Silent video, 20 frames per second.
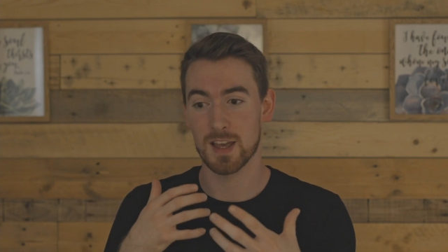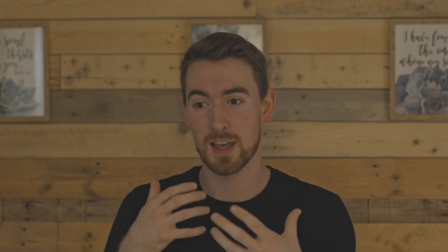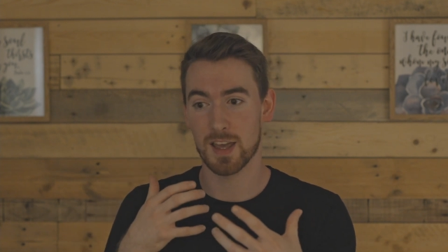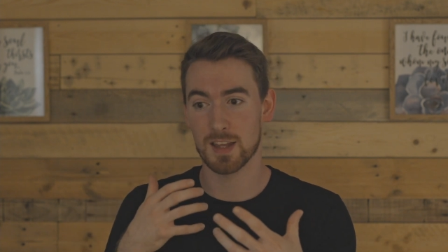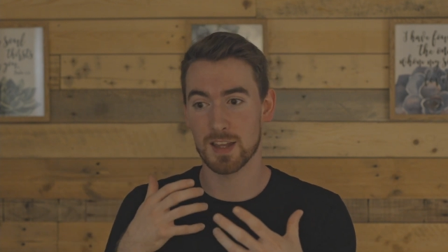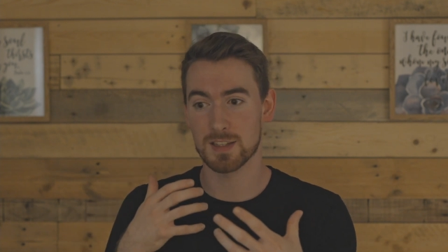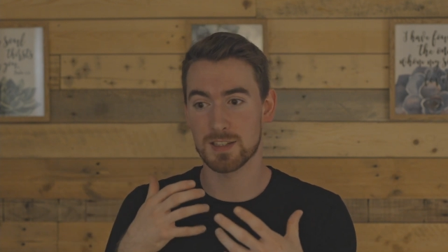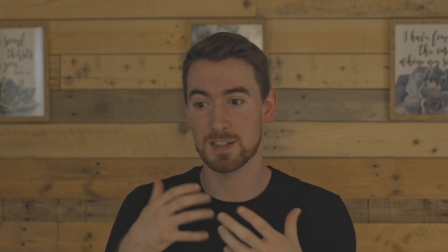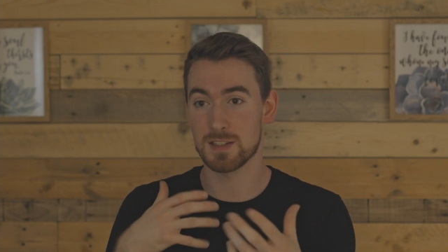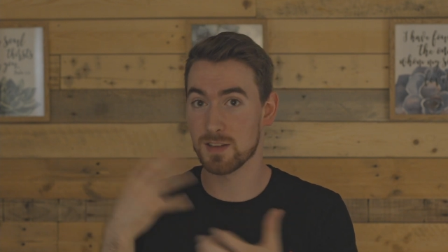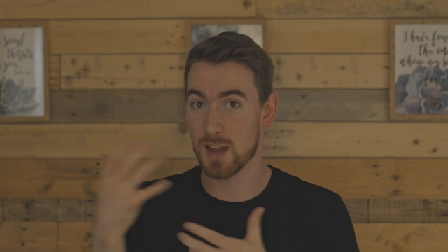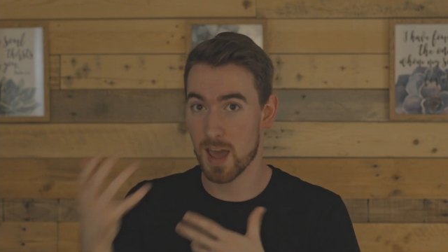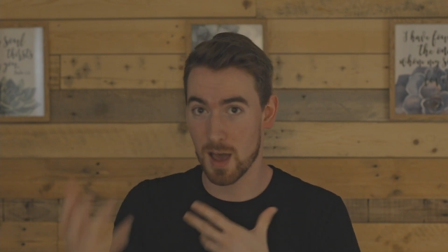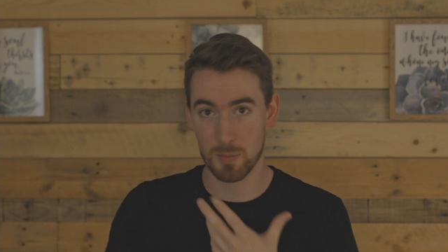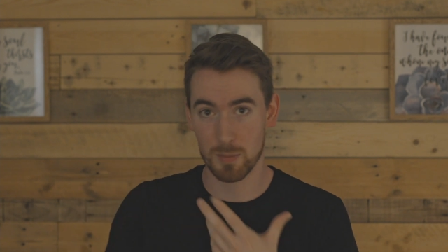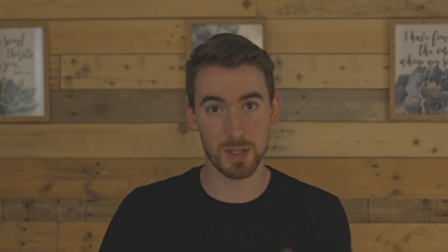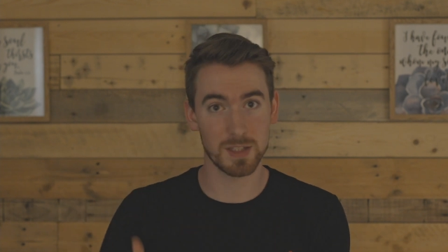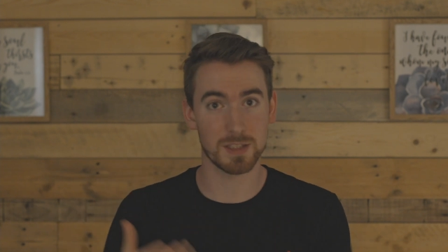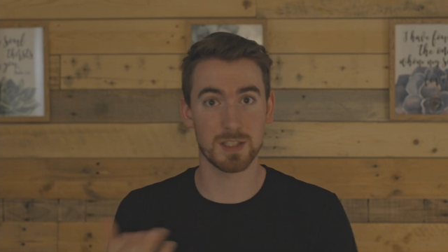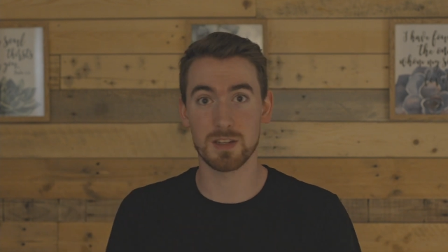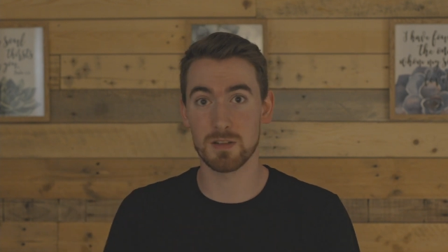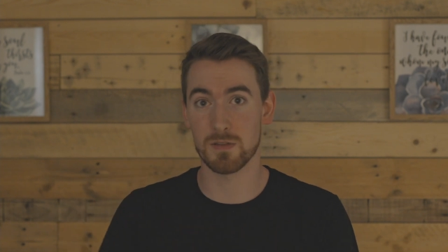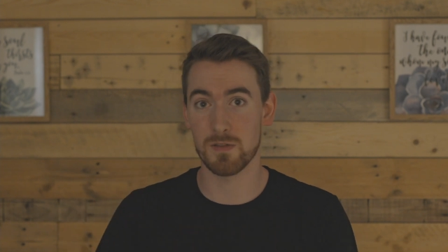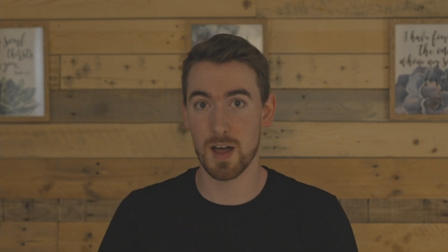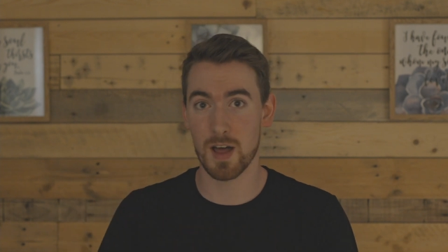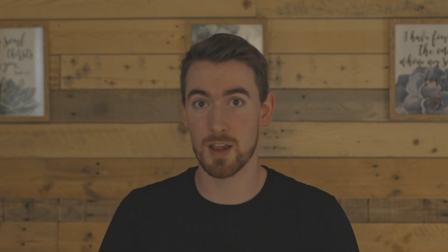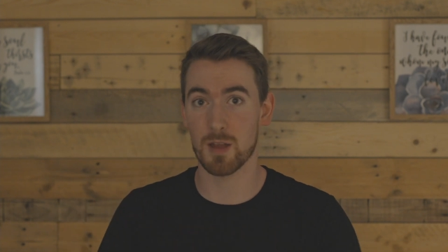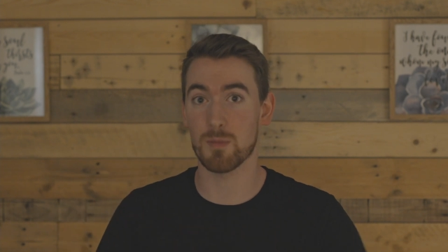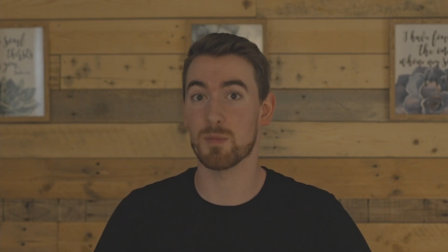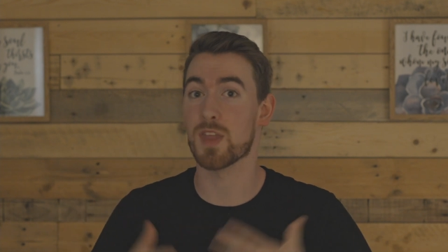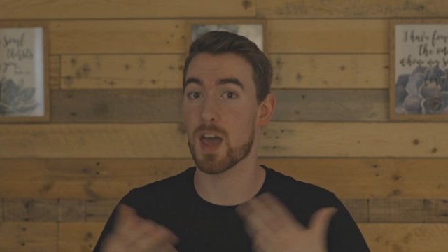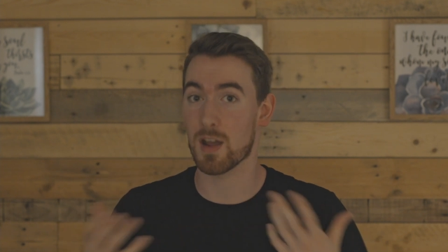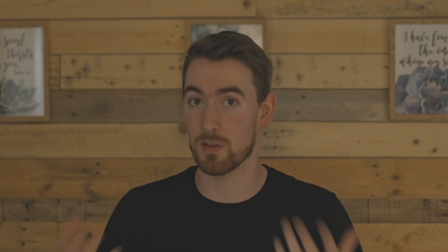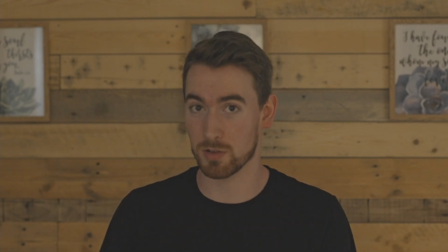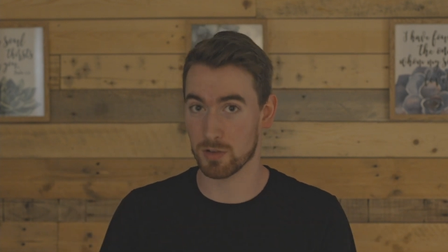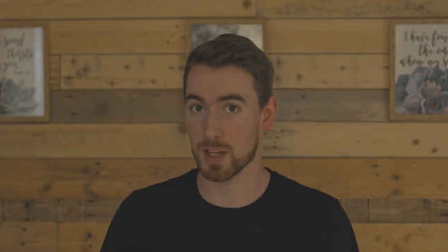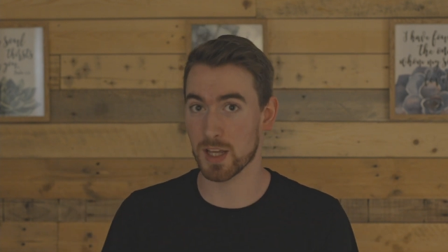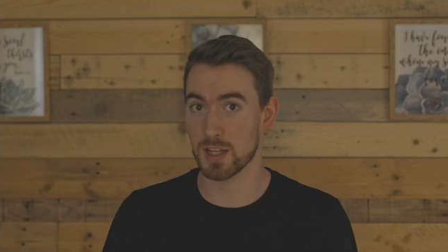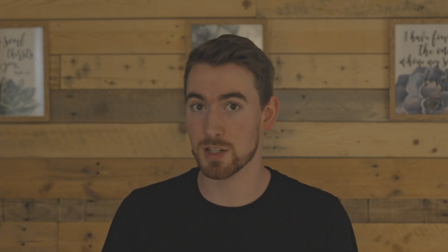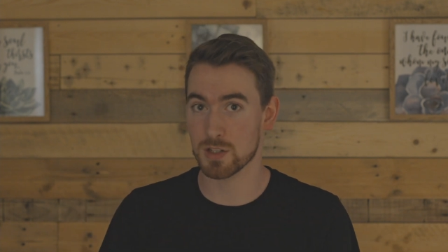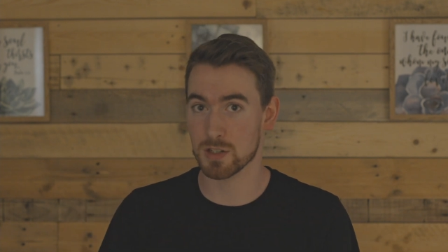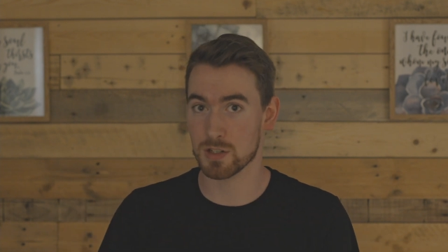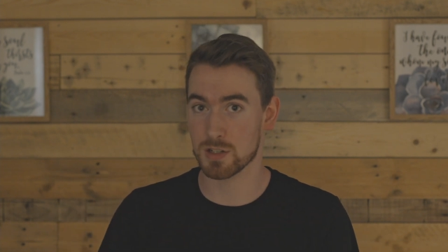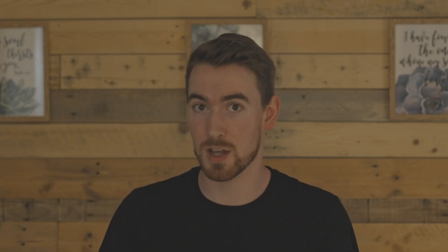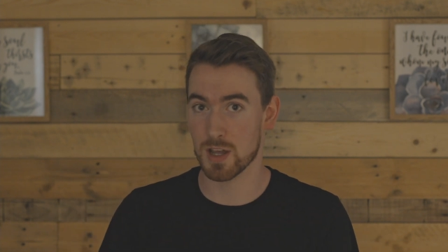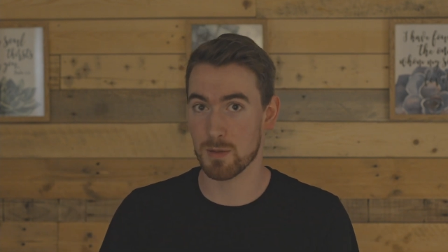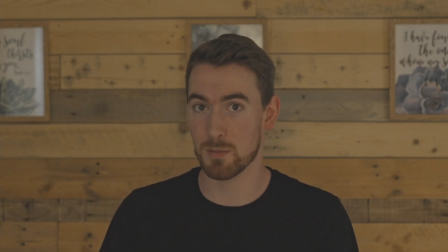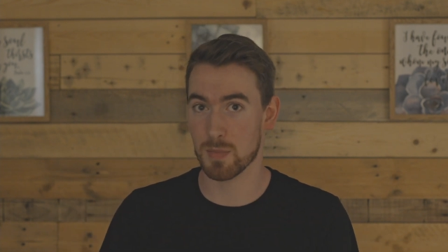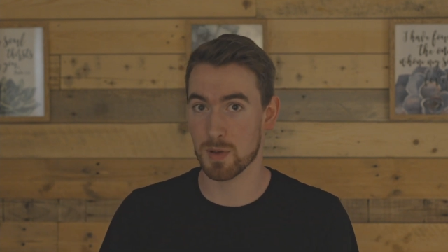it's helping to develop that relationship